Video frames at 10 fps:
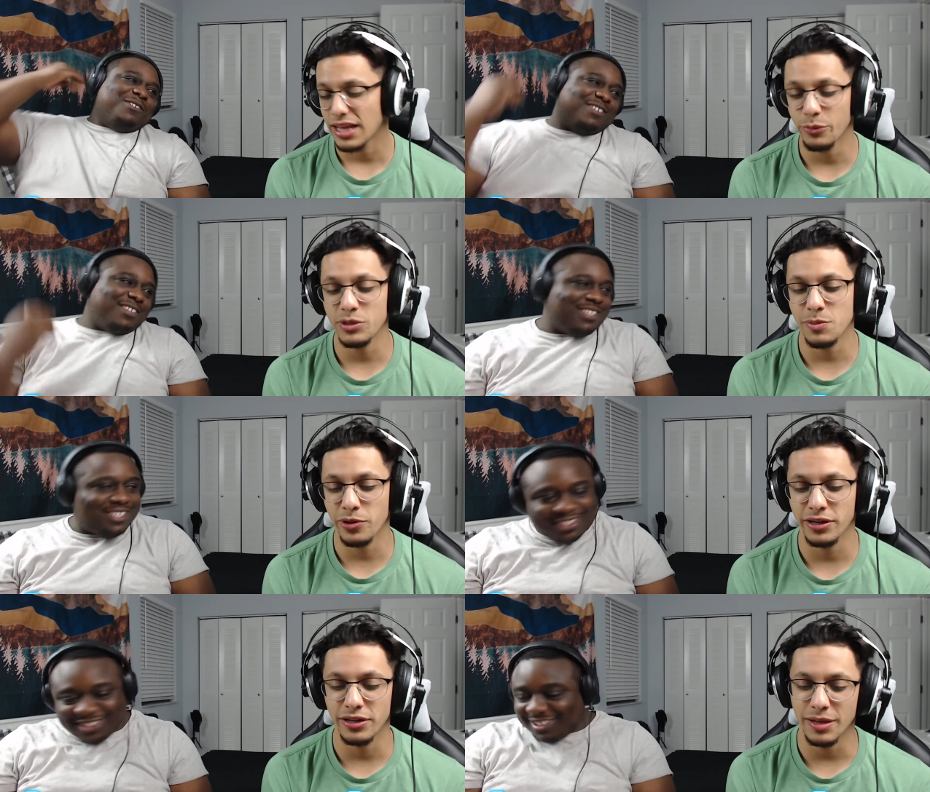Speaker 1: It was a pretty
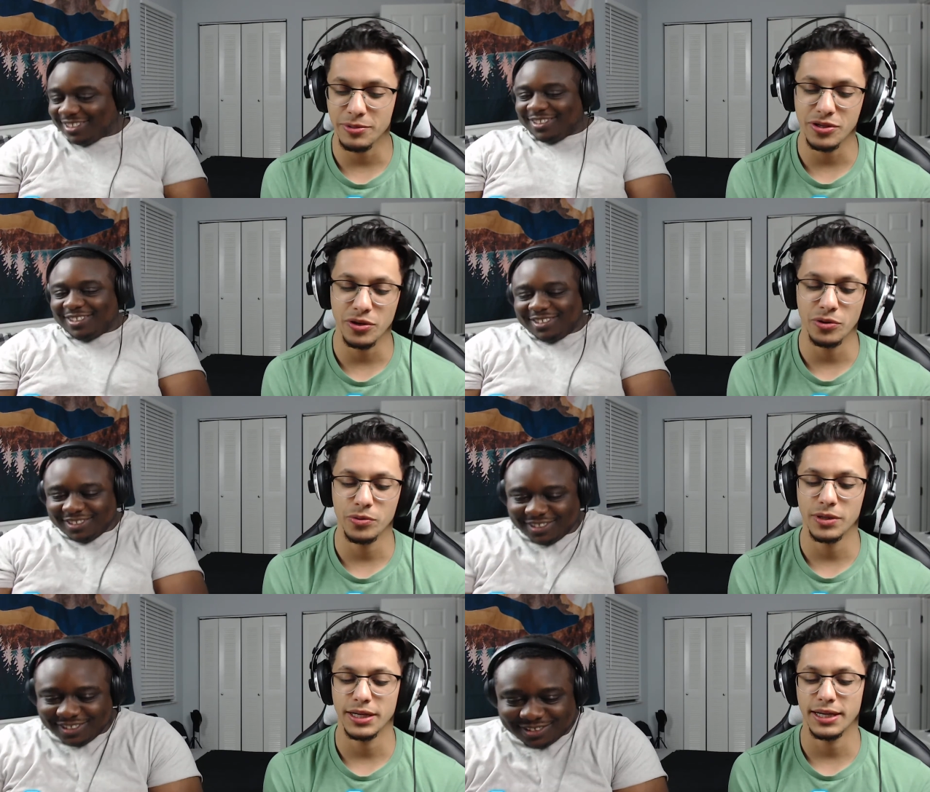good episode.
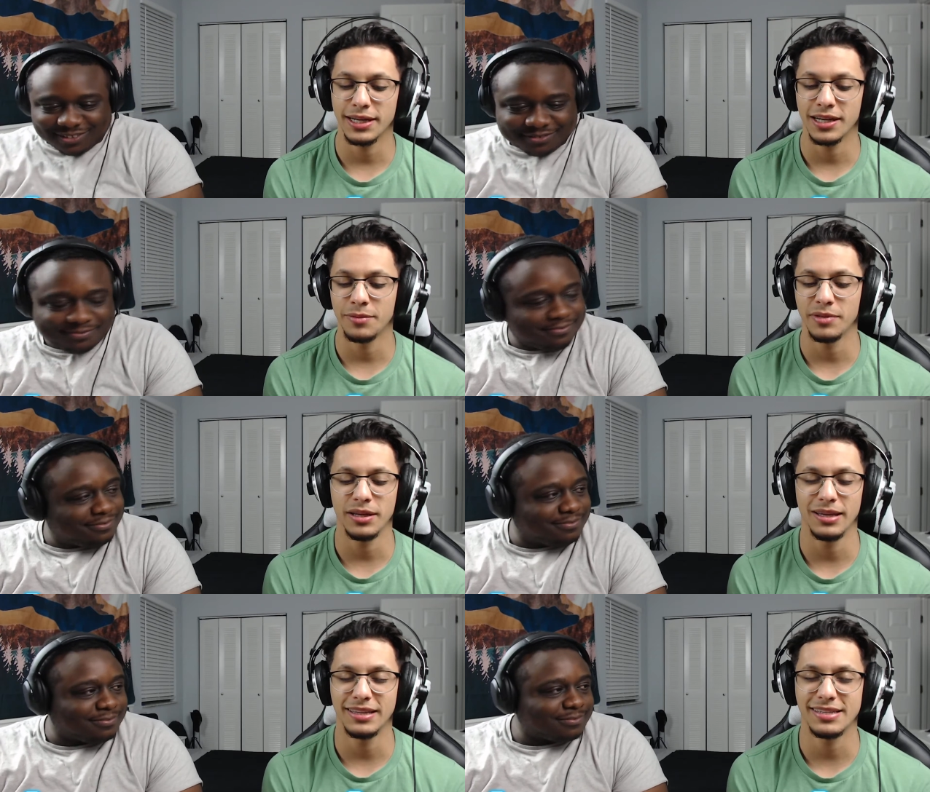Um,
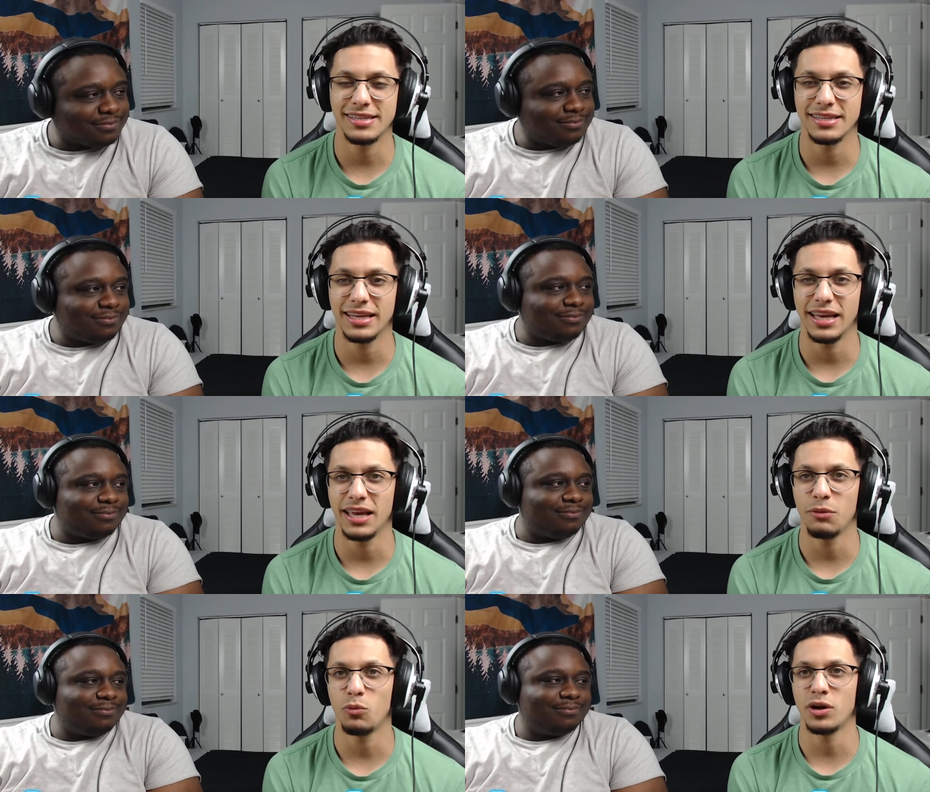it's it
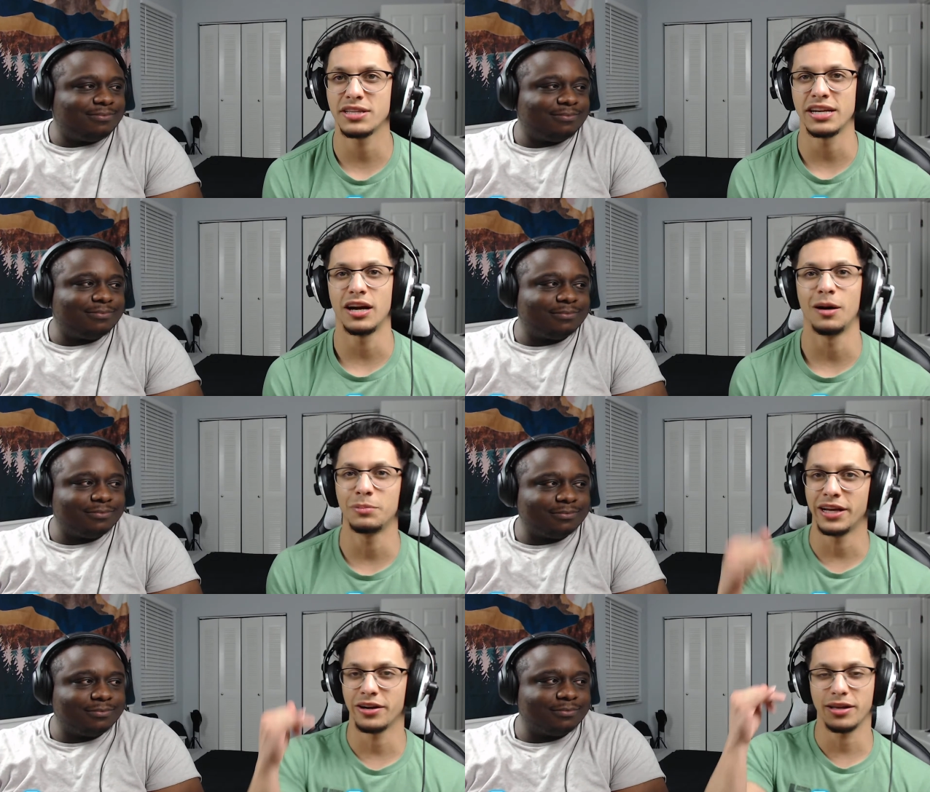wasn't up
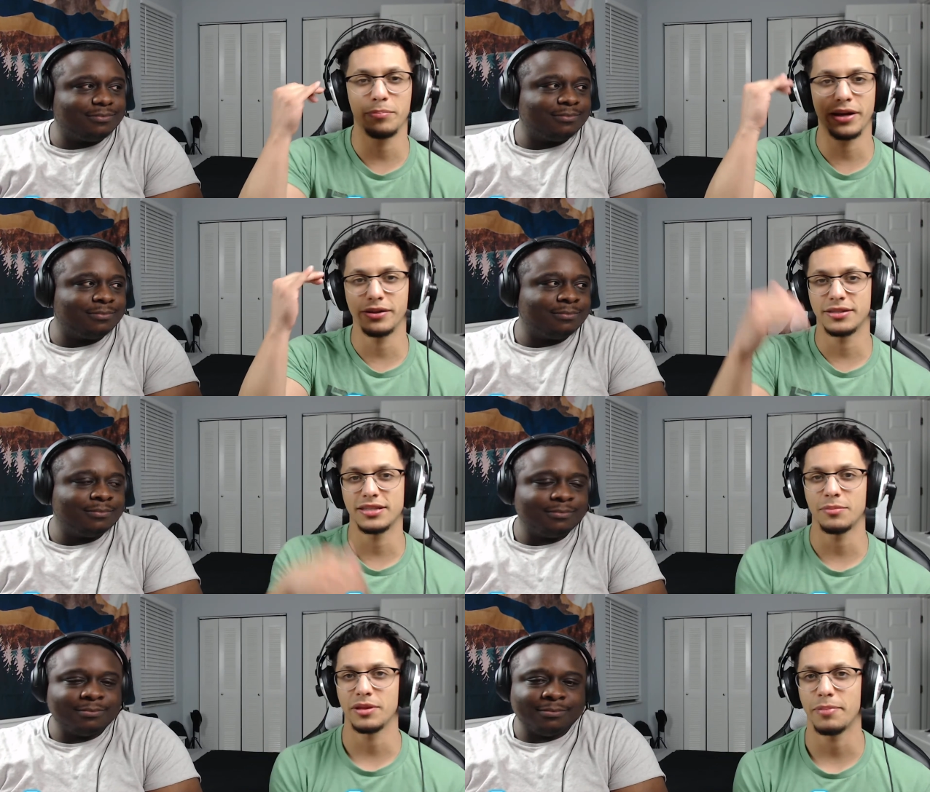there compared to some of
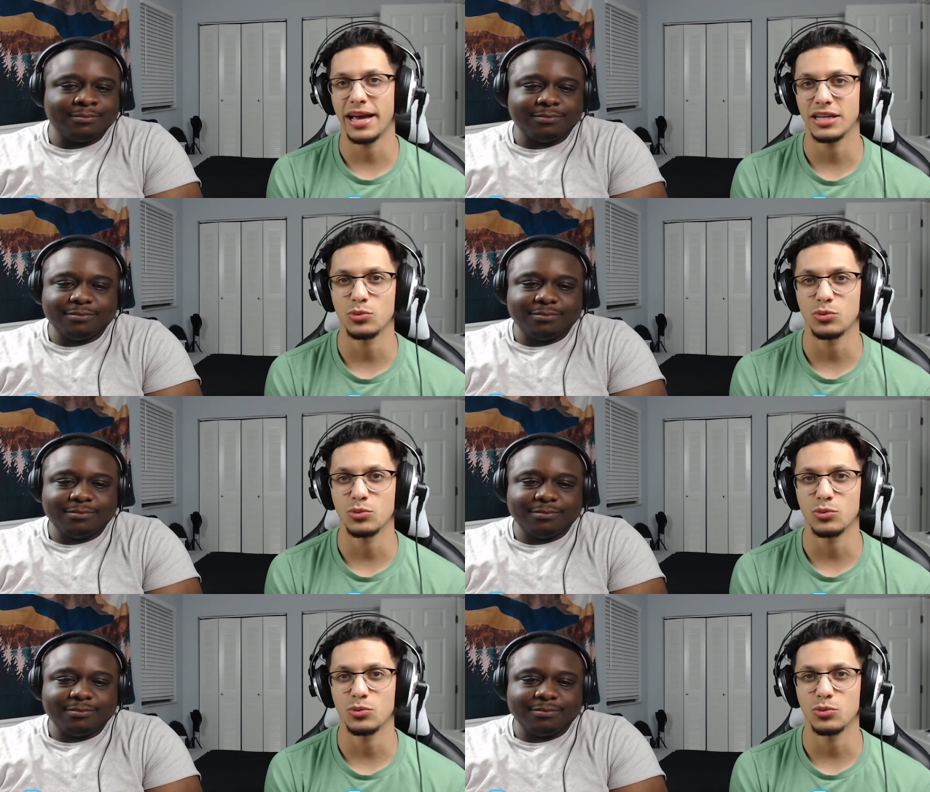the past